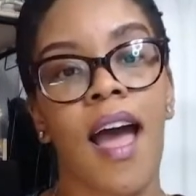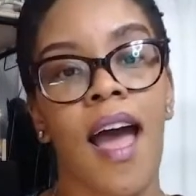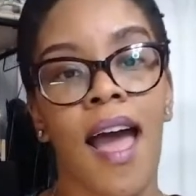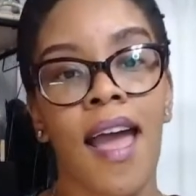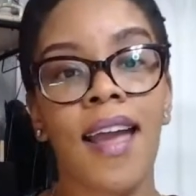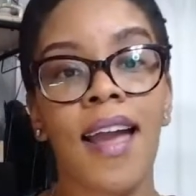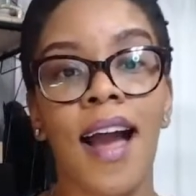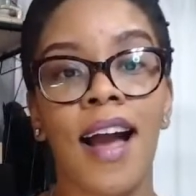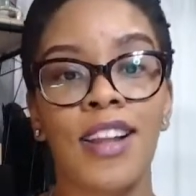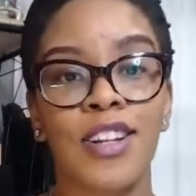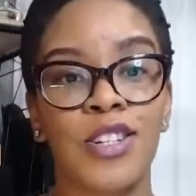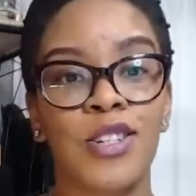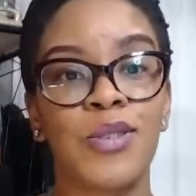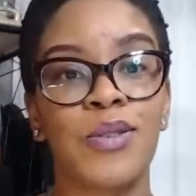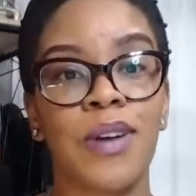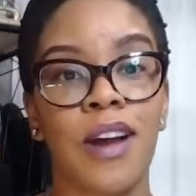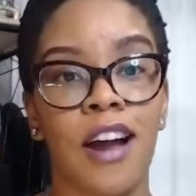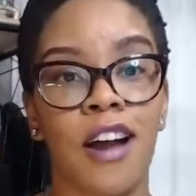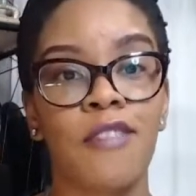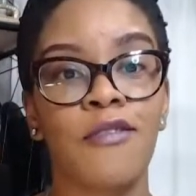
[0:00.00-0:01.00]
I got
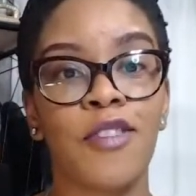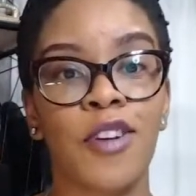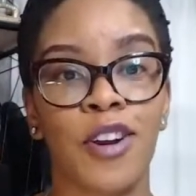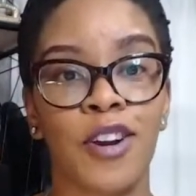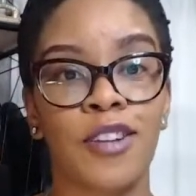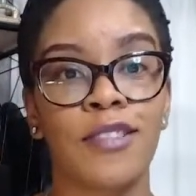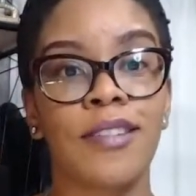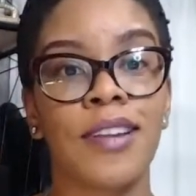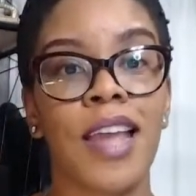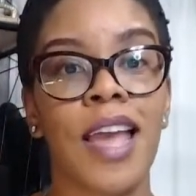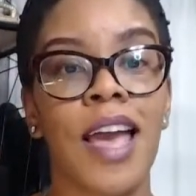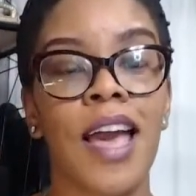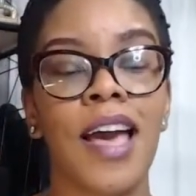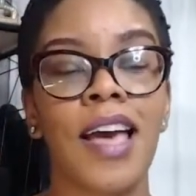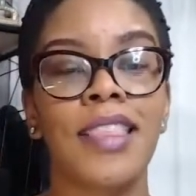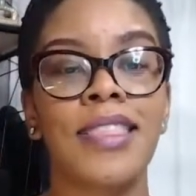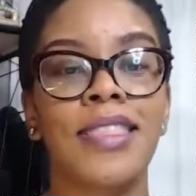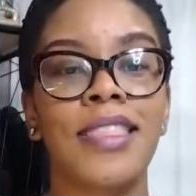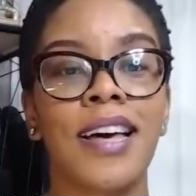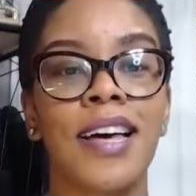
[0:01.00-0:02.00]
you covered.
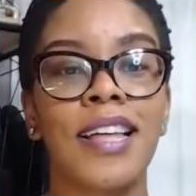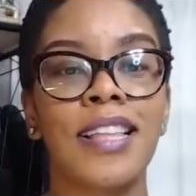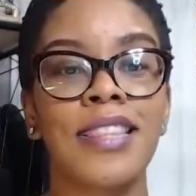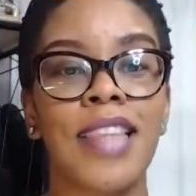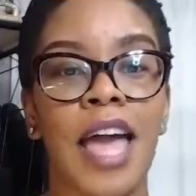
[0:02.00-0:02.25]
The